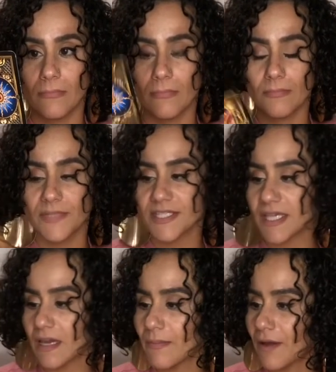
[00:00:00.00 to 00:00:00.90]
This
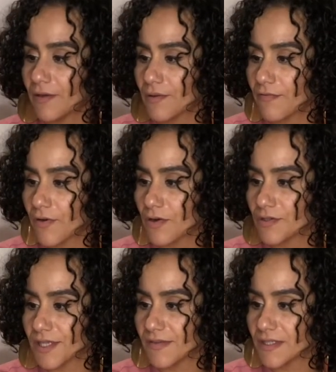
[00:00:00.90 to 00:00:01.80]
came out in
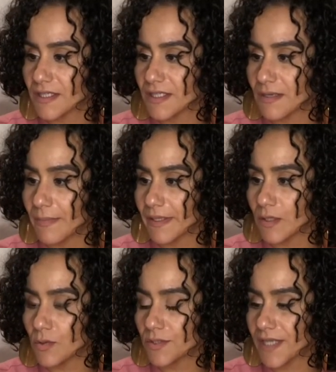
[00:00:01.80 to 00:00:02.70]
reverse, and this is somebody
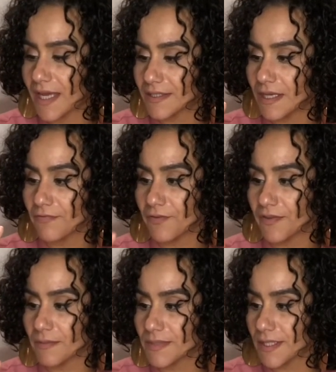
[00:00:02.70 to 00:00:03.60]
who stands up for
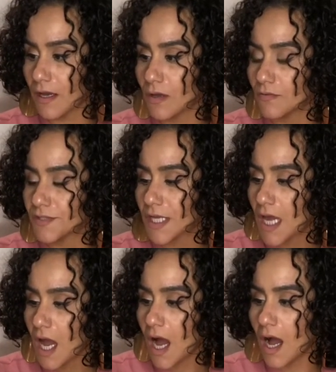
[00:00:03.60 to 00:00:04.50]
themselves
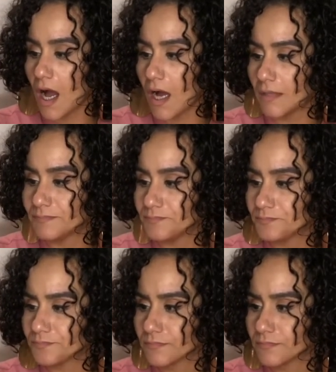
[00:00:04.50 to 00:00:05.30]
and